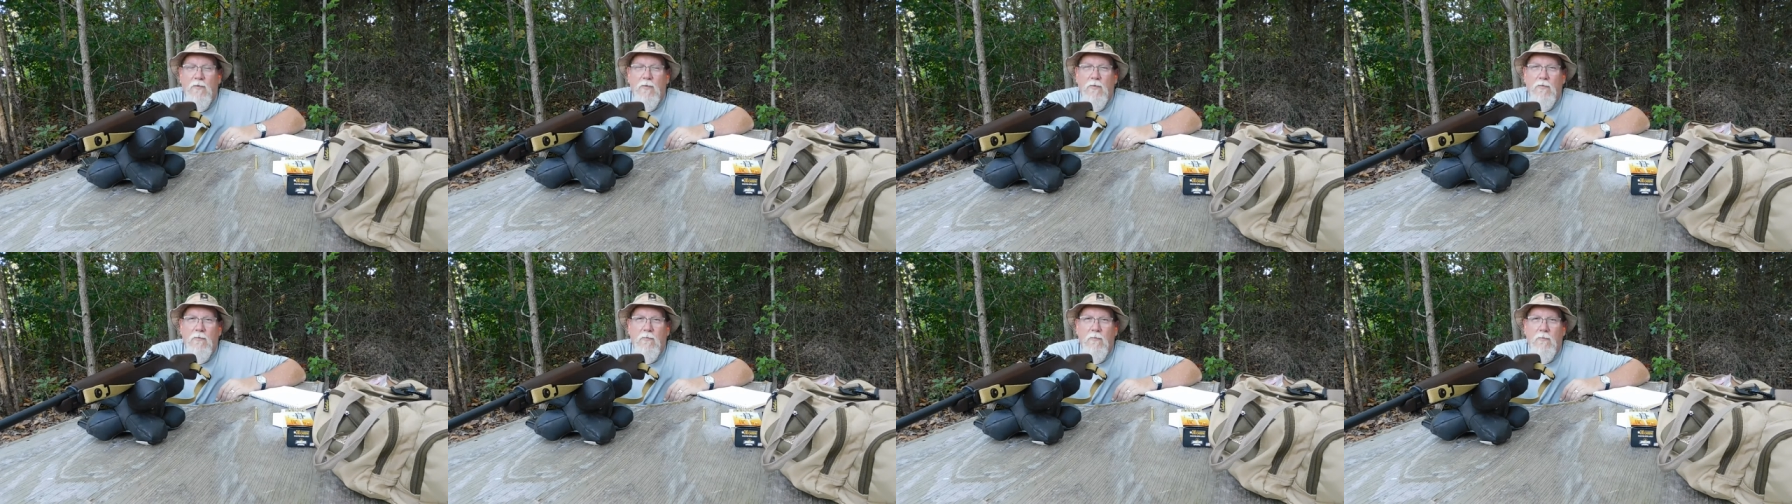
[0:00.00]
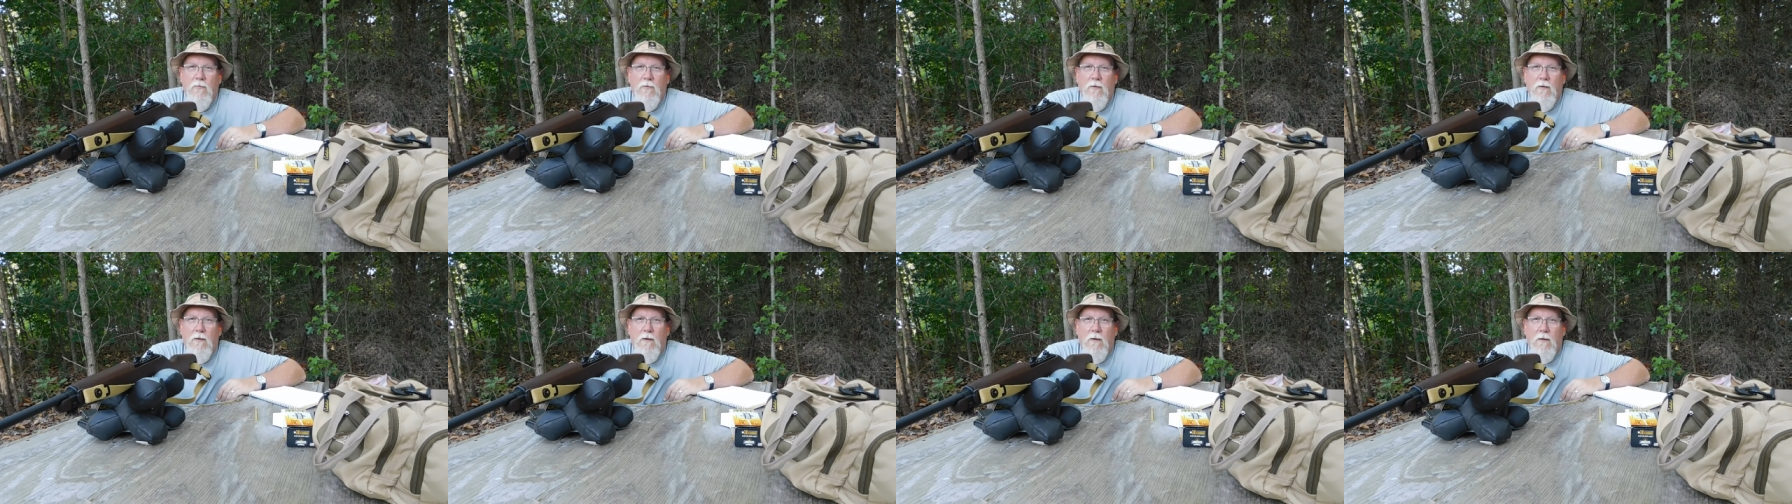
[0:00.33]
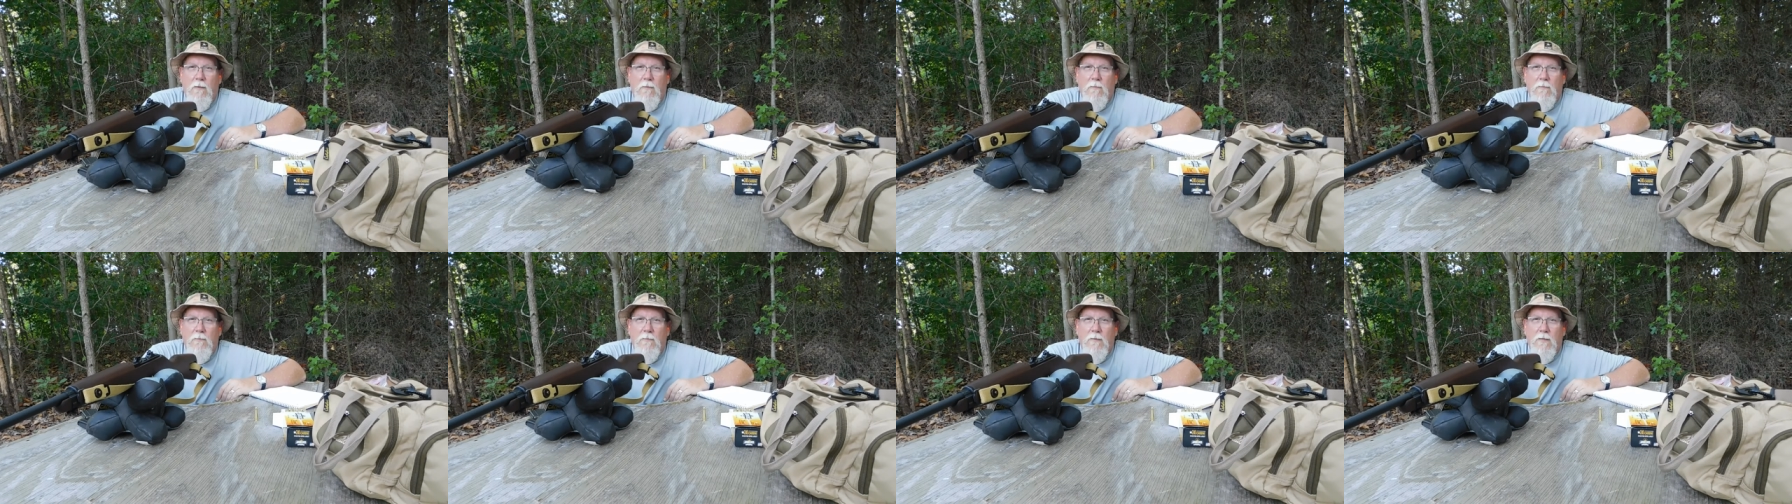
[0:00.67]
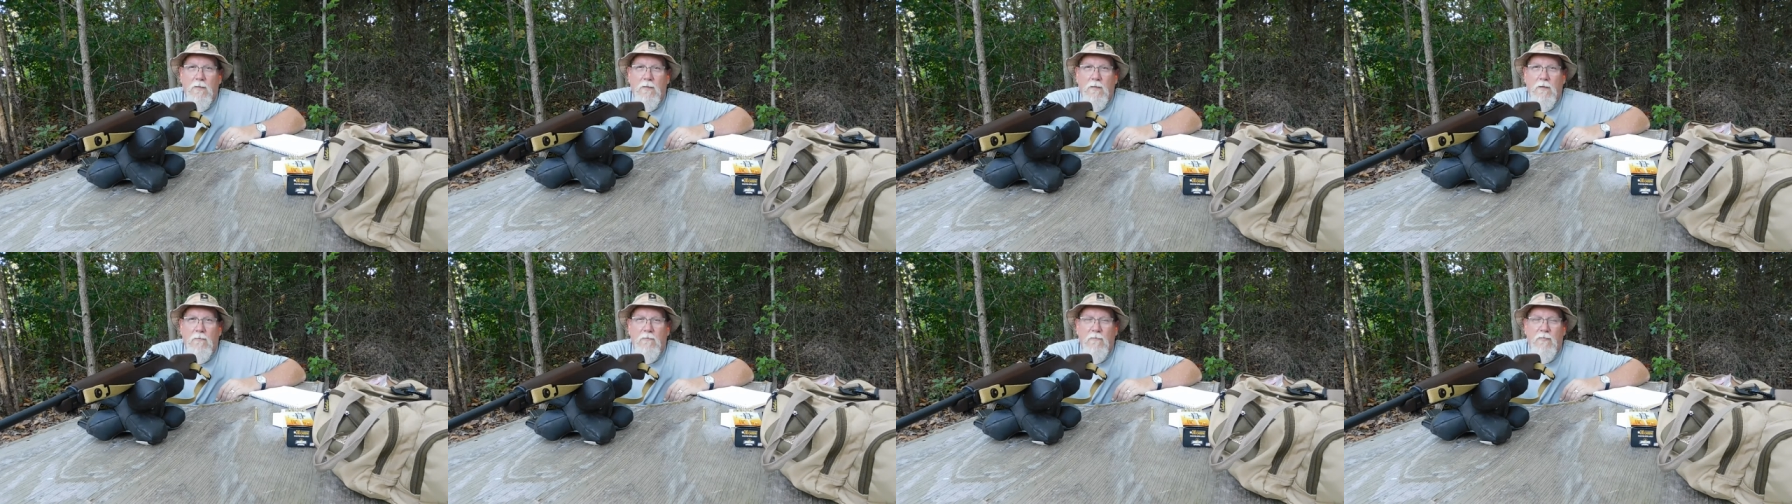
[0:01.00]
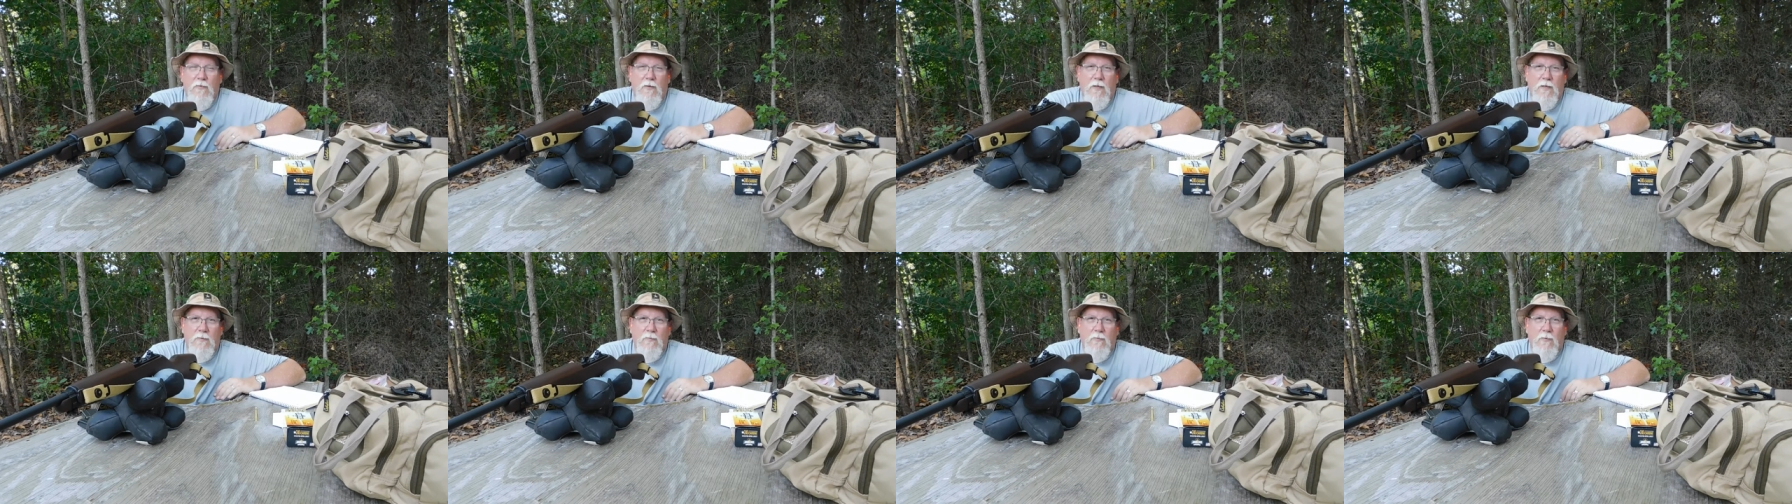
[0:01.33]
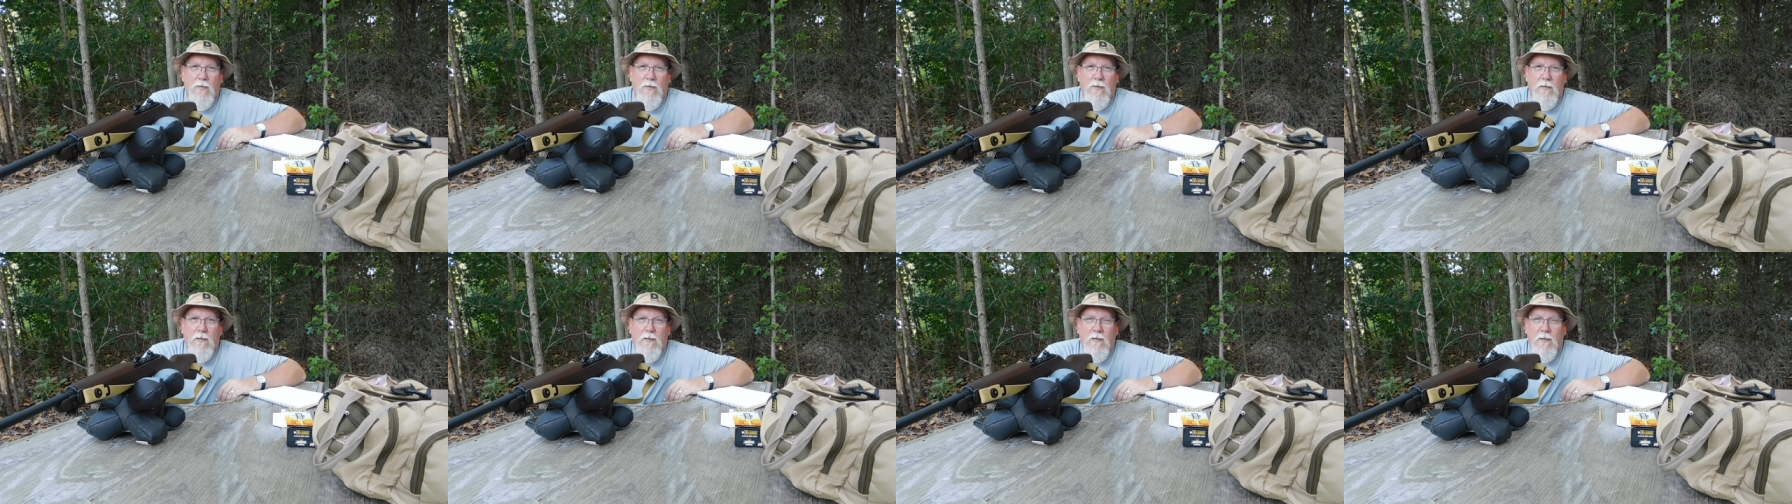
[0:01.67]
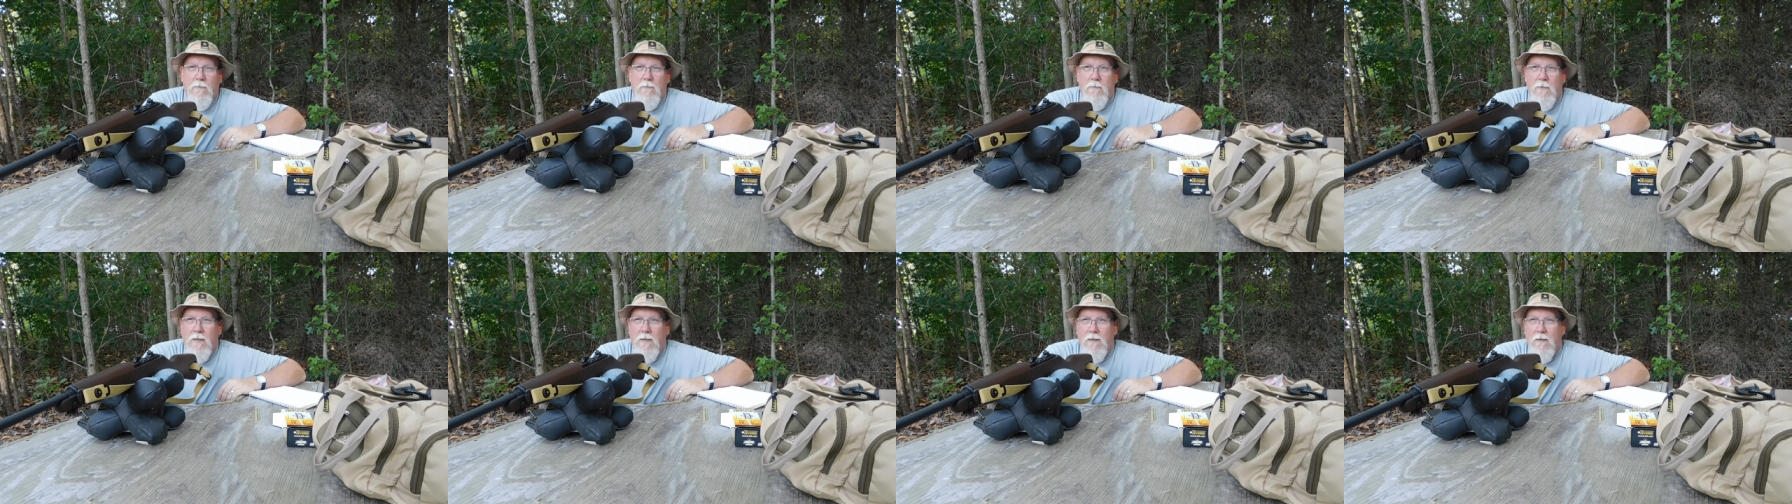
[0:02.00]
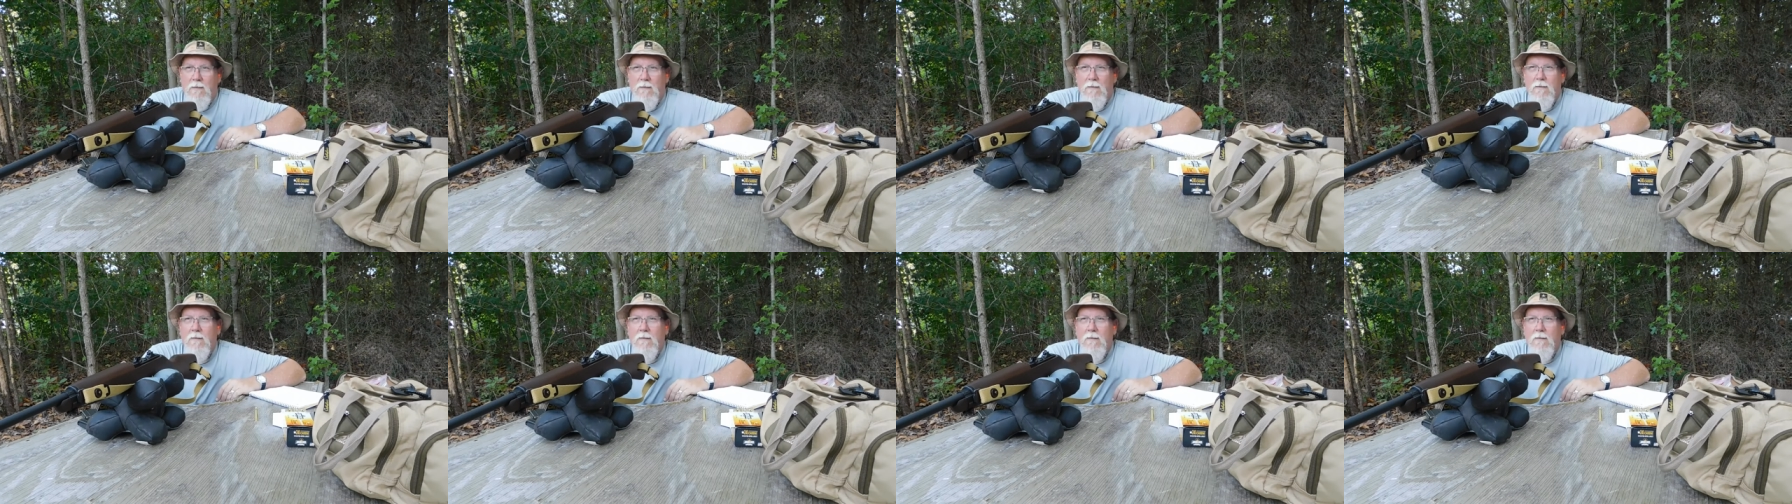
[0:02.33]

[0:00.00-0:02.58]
to um, conflict with an inmate.